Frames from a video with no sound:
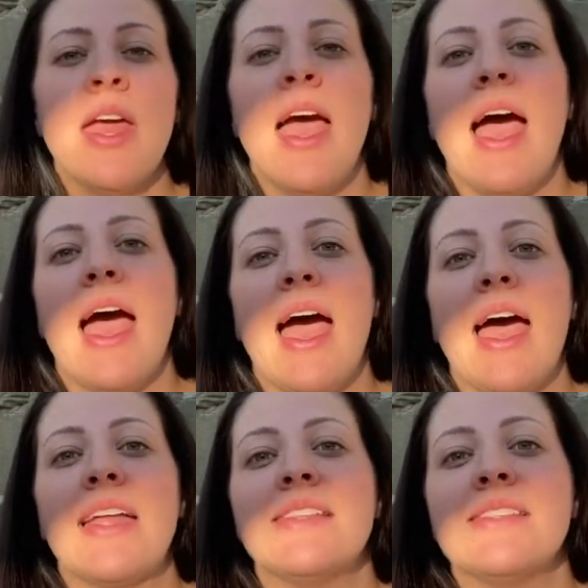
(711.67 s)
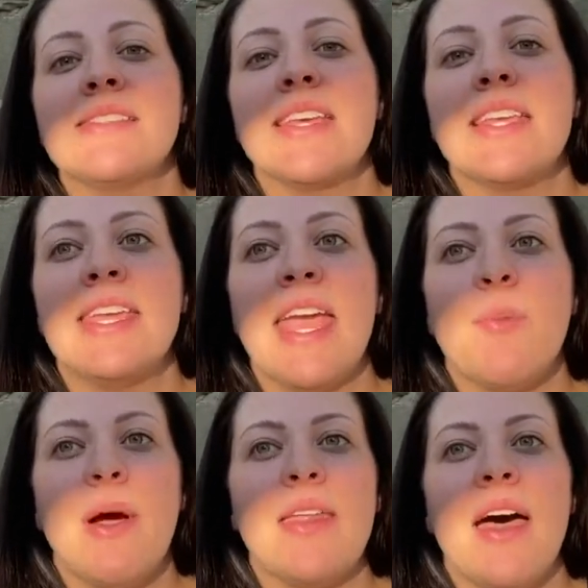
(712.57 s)
And yeah,
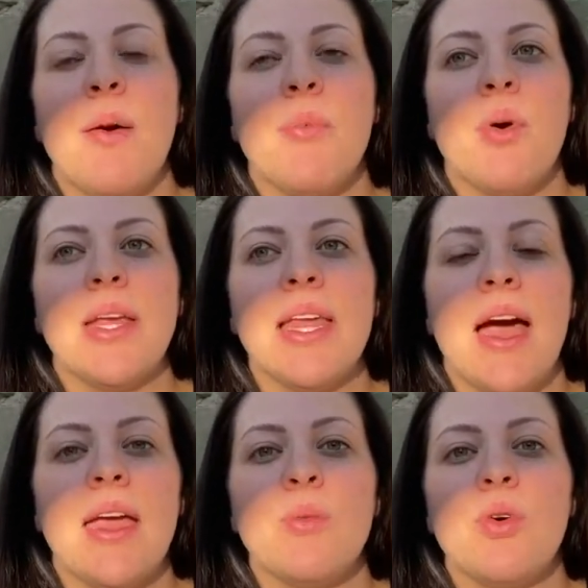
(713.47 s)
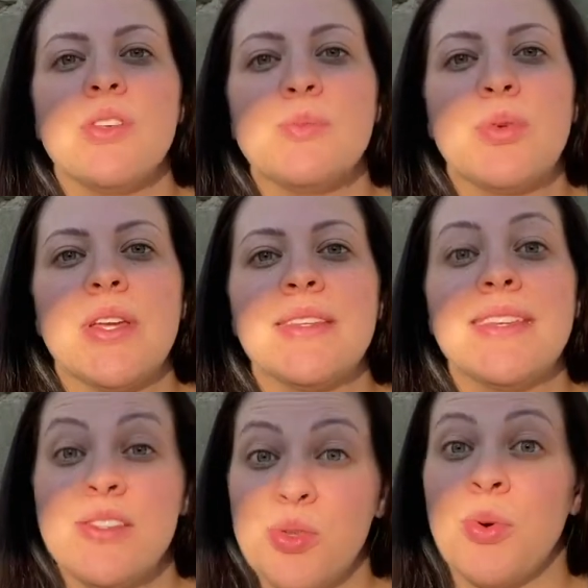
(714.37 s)
by that point I was pretty
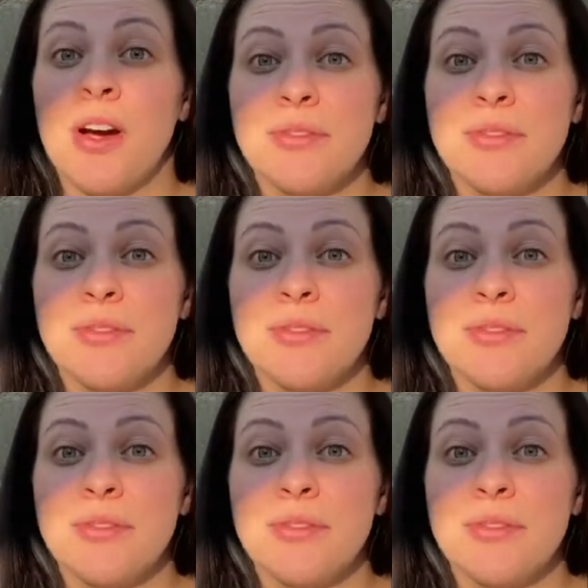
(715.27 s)
sore.